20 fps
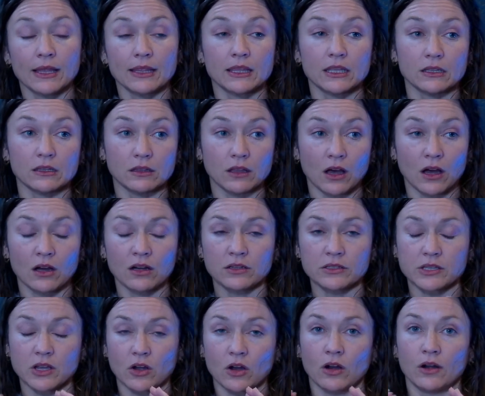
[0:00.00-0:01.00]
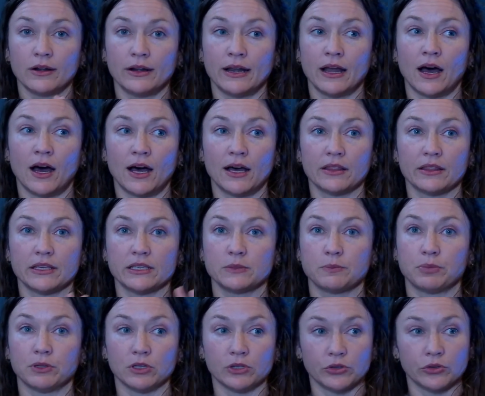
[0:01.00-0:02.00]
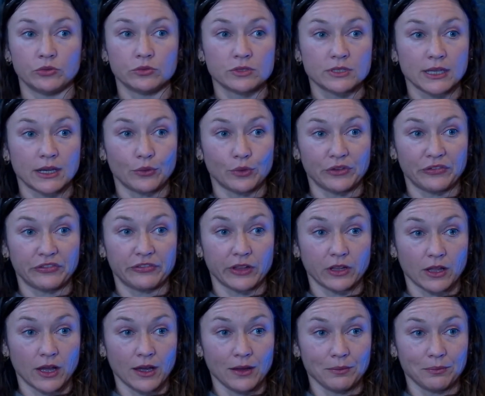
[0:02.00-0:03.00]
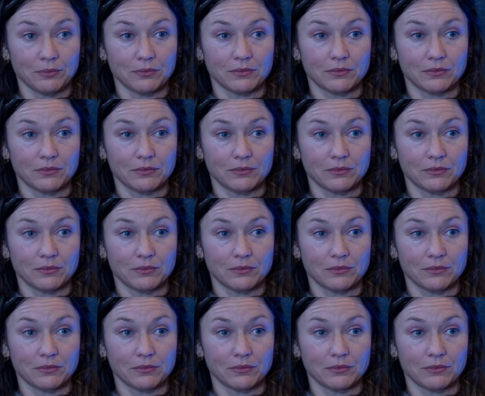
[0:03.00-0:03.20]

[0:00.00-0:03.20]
The lungs are not these balloons that we fill up.